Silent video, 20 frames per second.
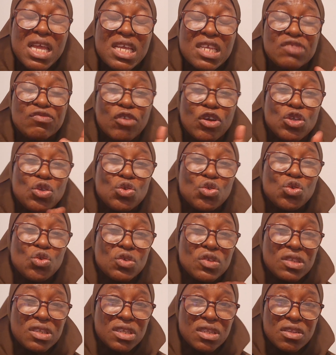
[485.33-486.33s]
Is for you
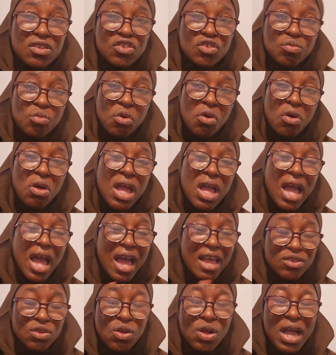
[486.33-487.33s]
to steal small.
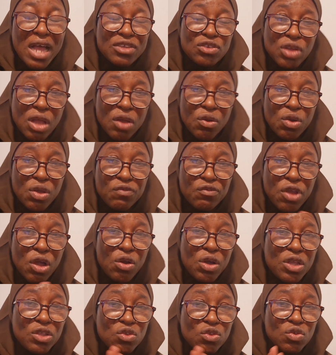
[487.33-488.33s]
As long as if you are
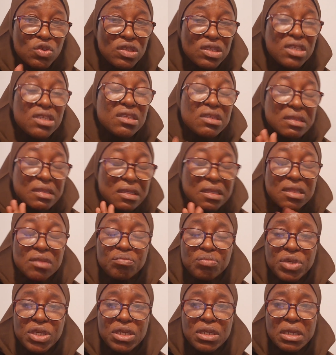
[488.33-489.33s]
going to steal
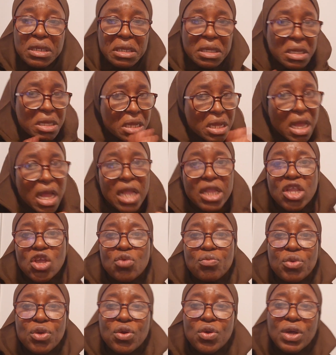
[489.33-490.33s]
big, and they'll
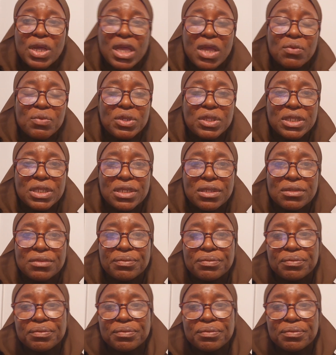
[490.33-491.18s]
be okay with it.